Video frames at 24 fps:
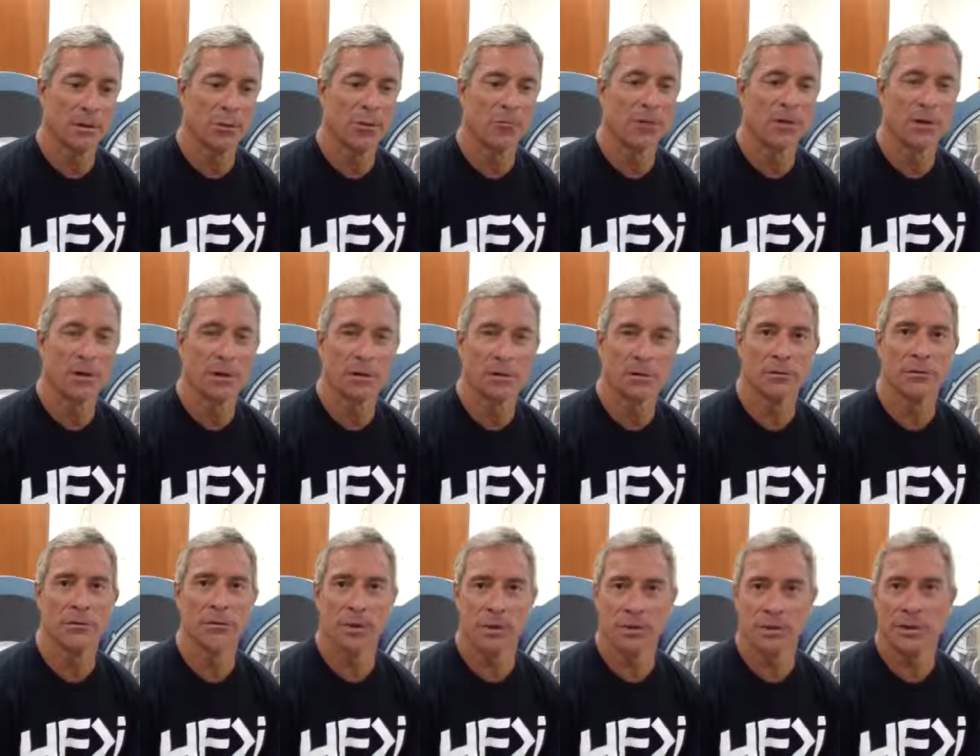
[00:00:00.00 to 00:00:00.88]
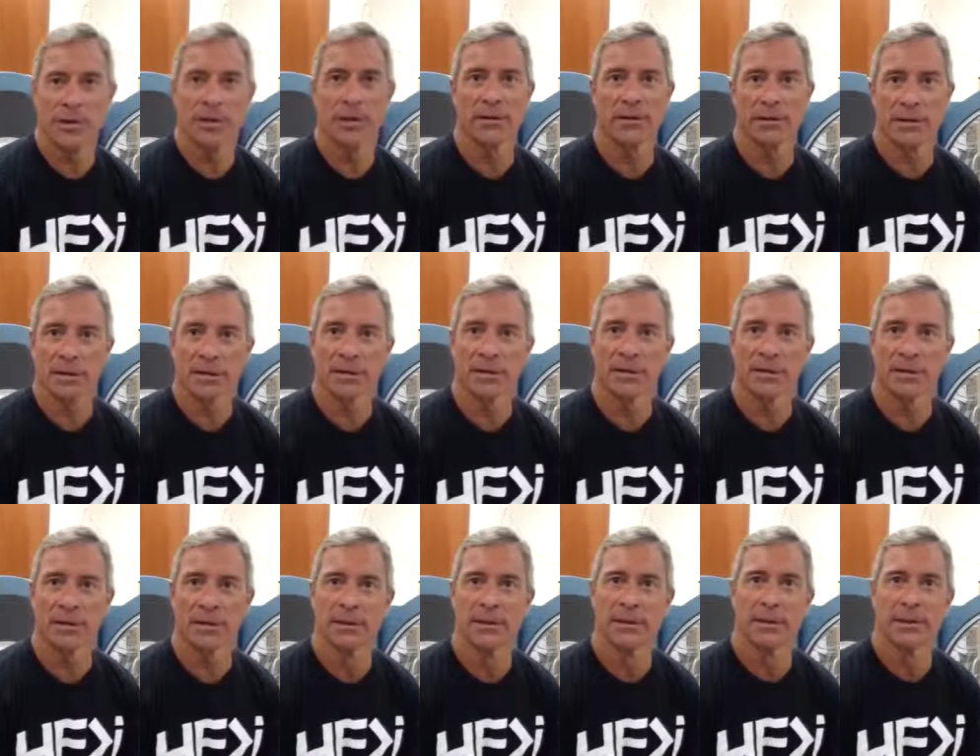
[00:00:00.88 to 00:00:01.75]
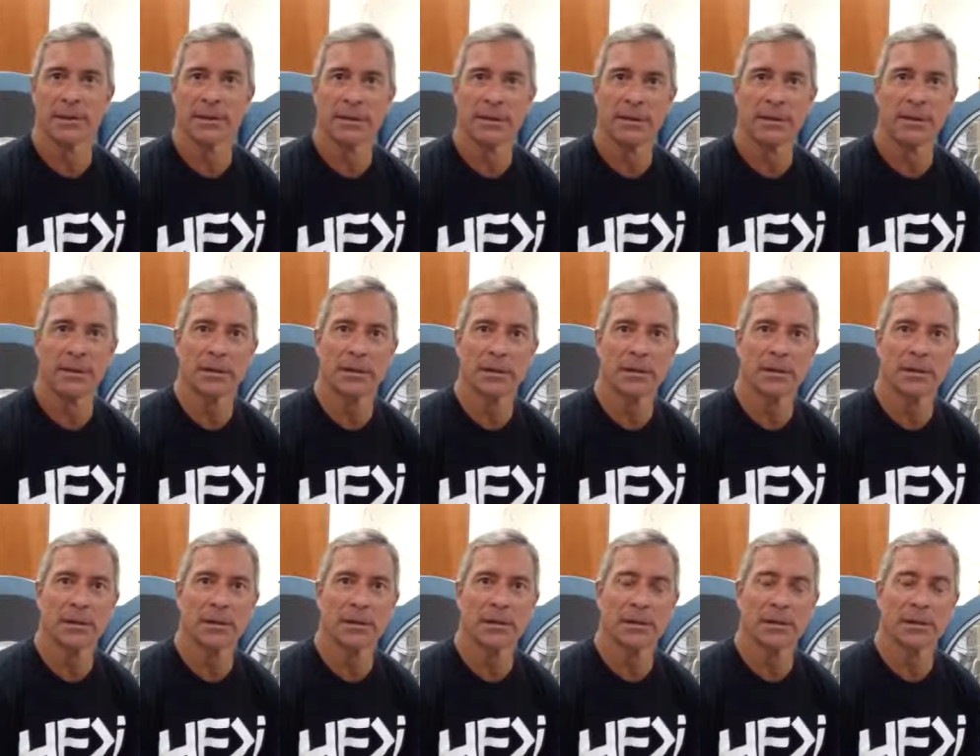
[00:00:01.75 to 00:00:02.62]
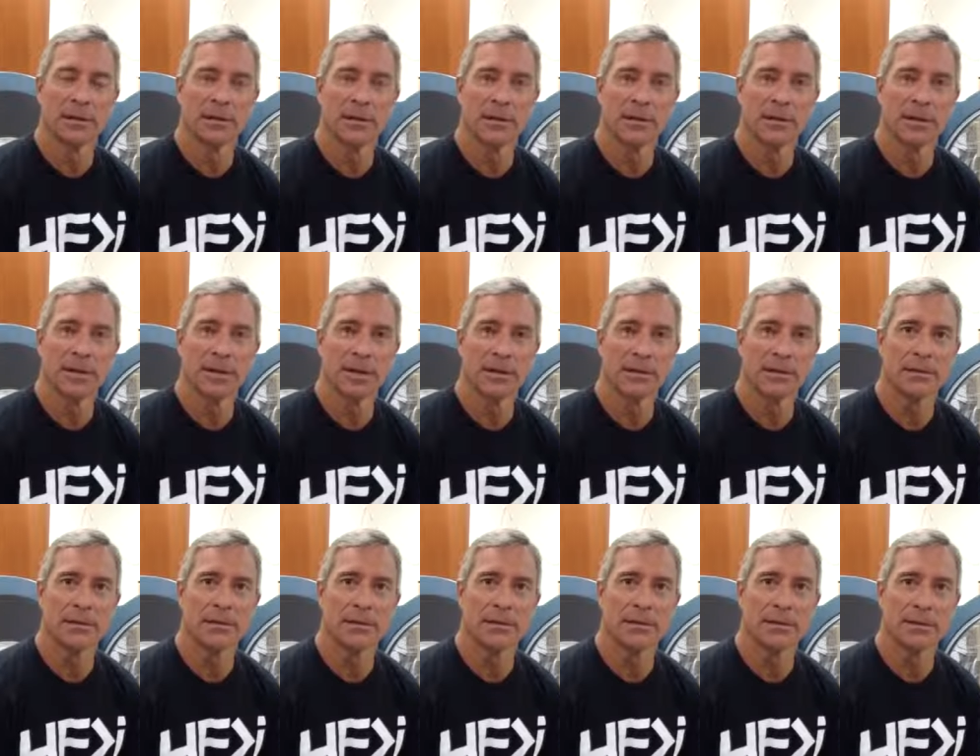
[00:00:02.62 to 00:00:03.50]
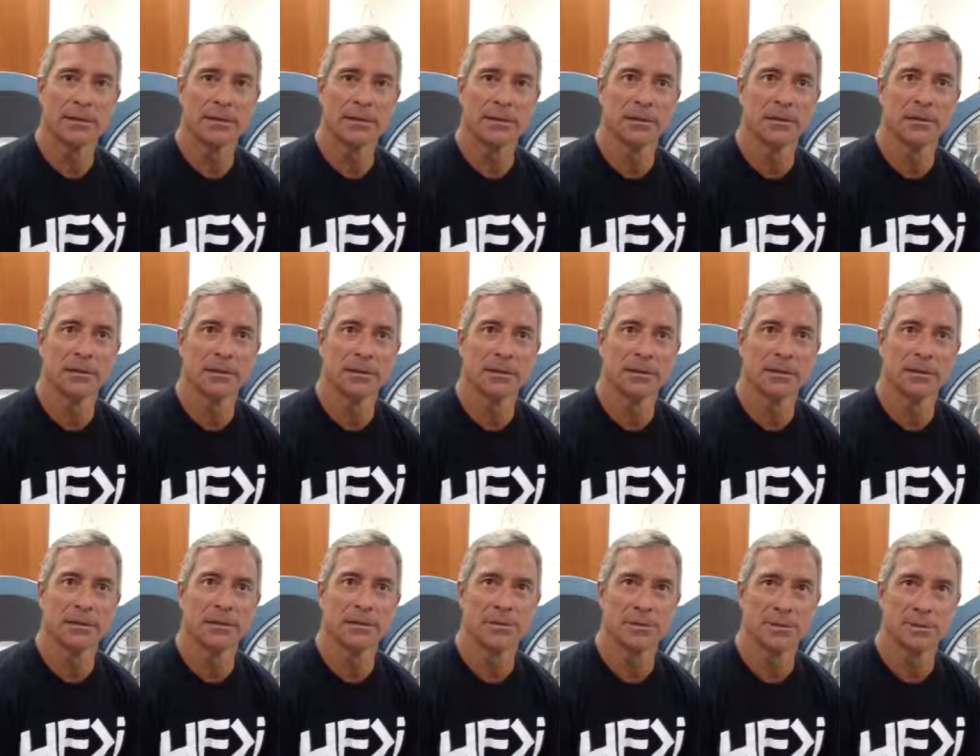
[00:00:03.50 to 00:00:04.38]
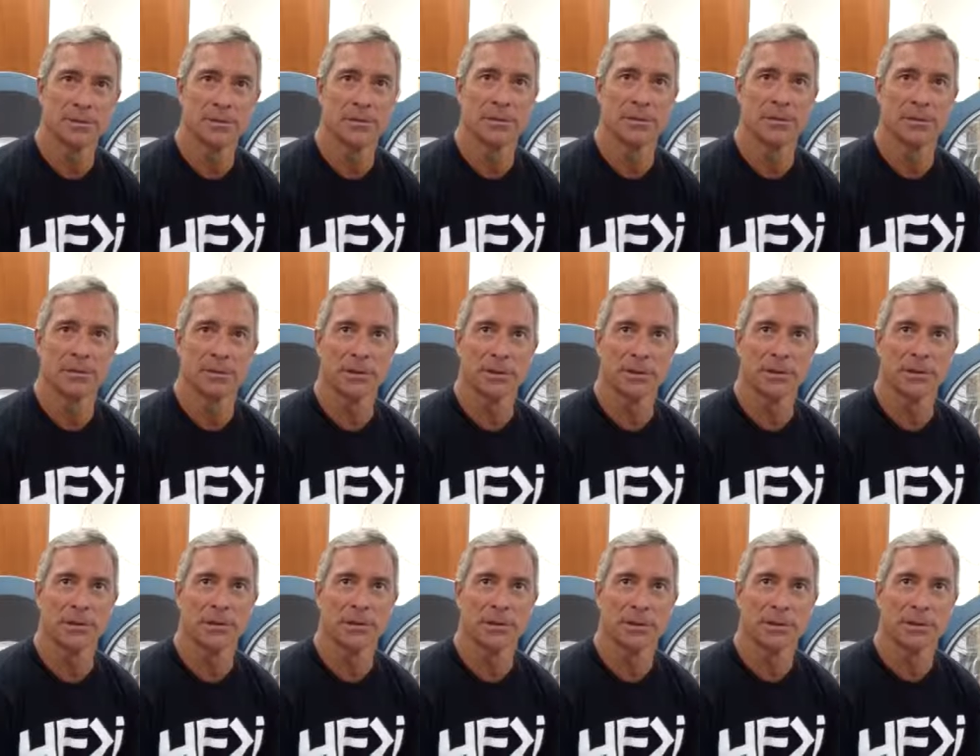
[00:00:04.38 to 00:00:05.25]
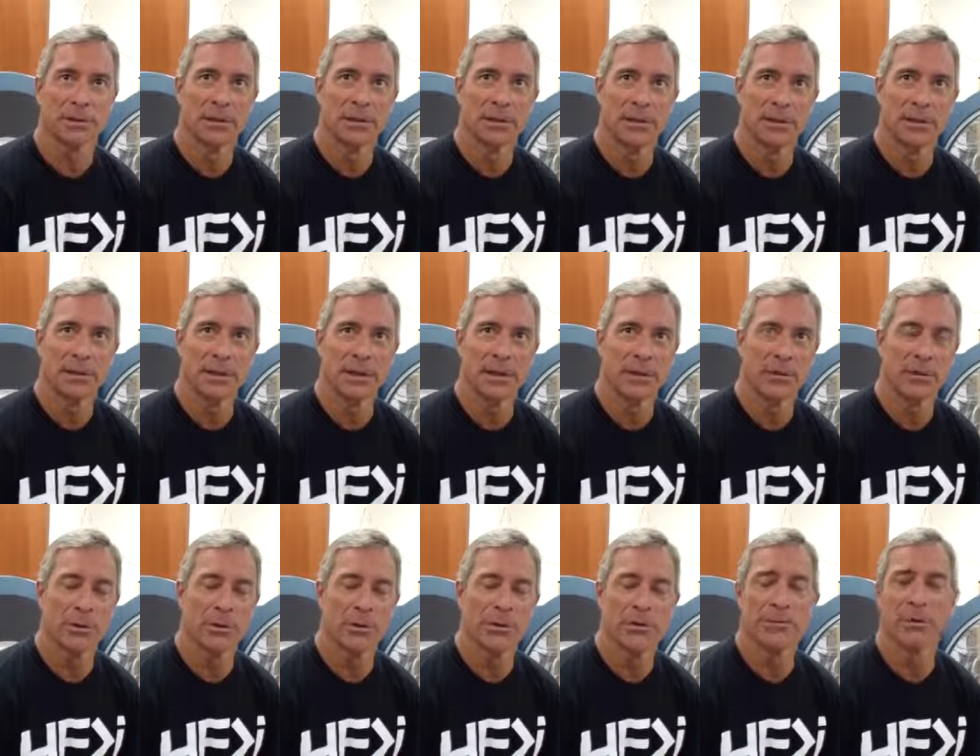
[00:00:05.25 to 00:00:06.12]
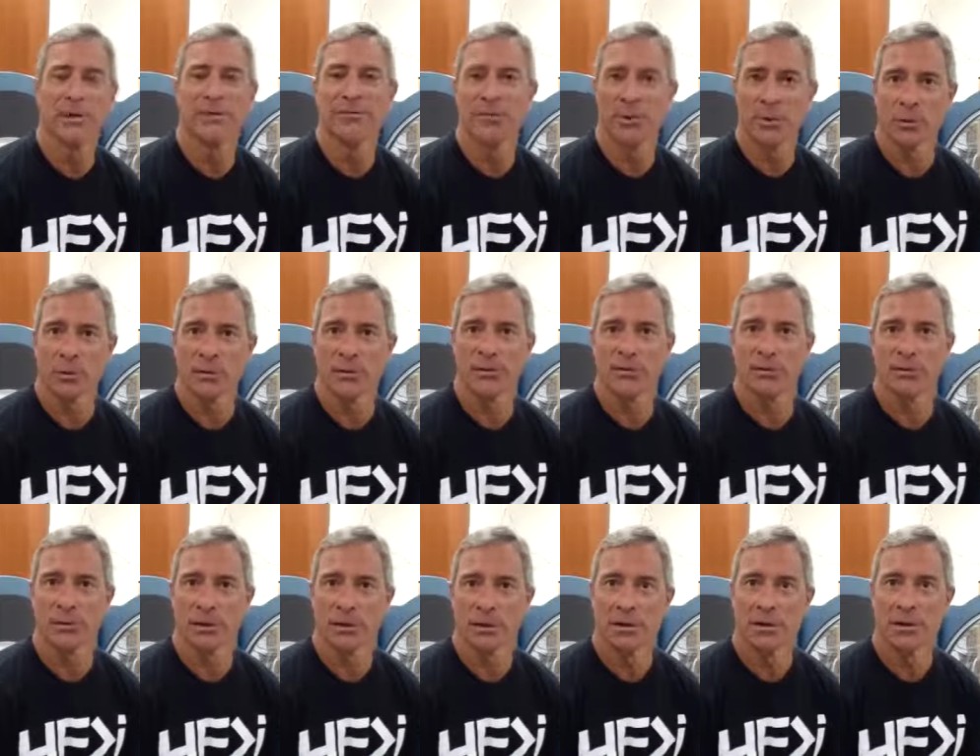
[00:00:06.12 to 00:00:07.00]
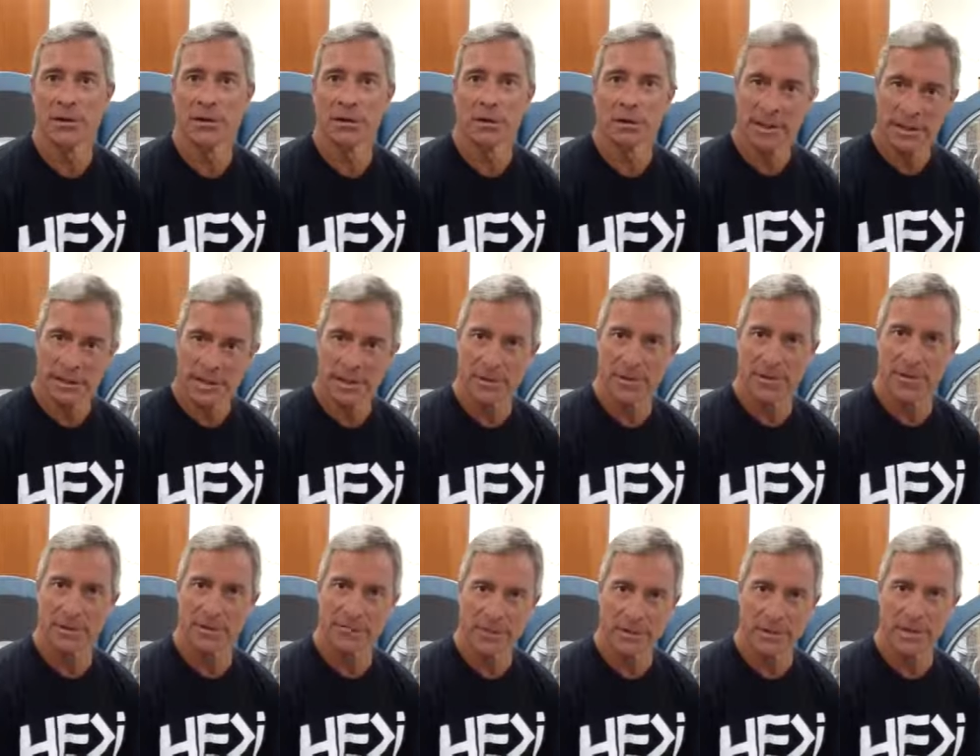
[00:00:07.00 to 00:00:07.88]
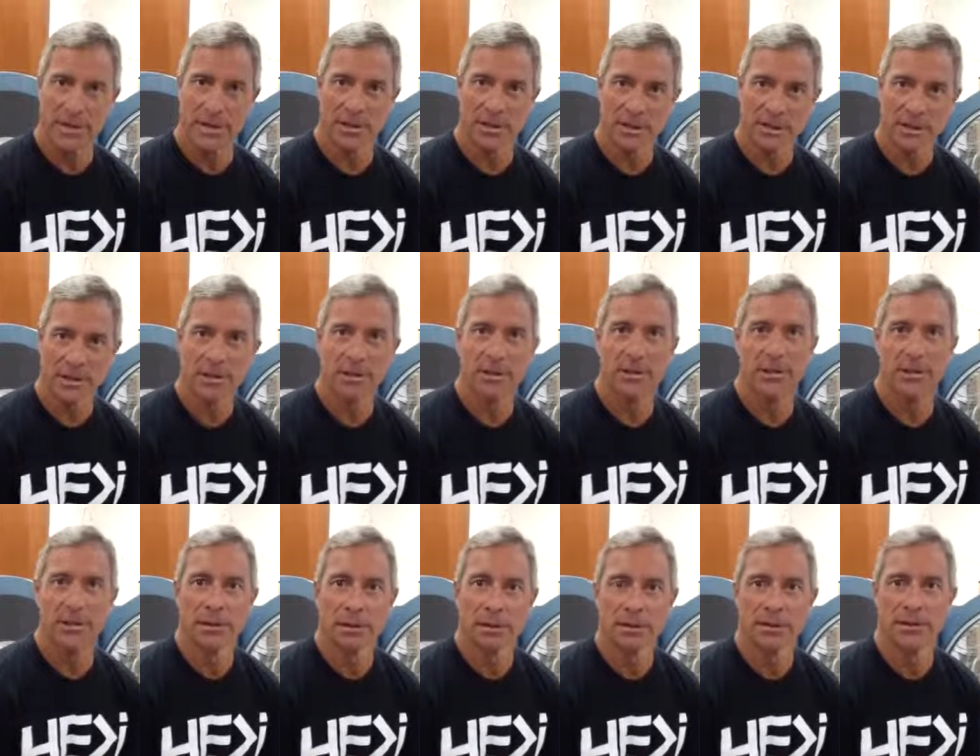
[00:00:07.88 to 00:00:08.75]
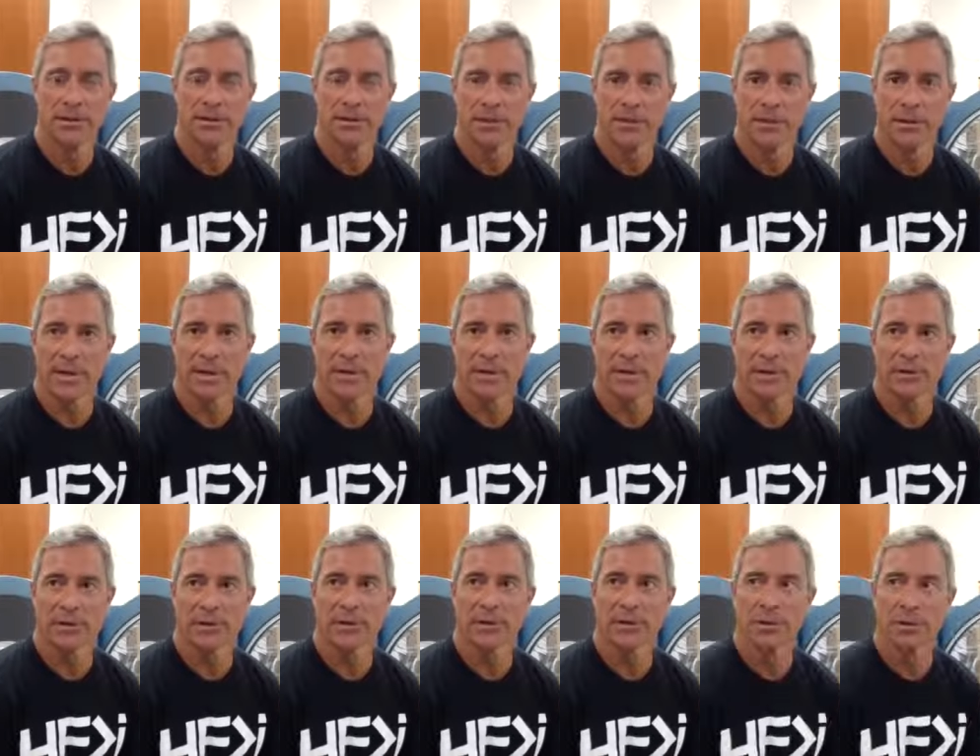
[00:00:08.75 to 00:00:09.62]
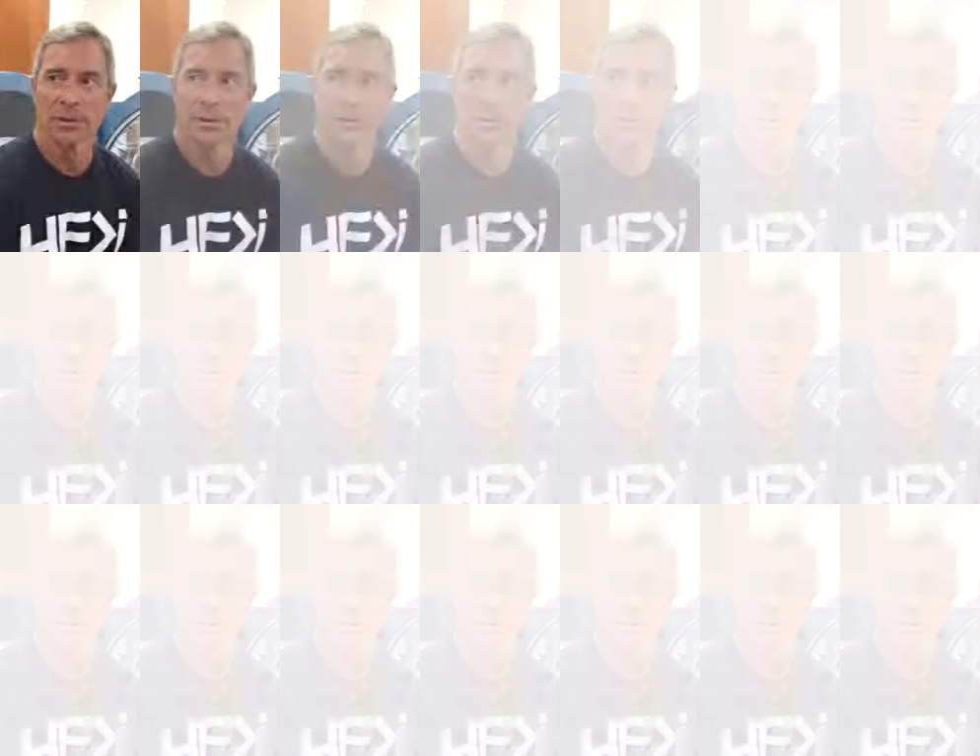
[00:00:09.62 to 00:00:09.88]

overall general health, I think. Had a considerable increase in my focus, clarity of thought, things of that nature.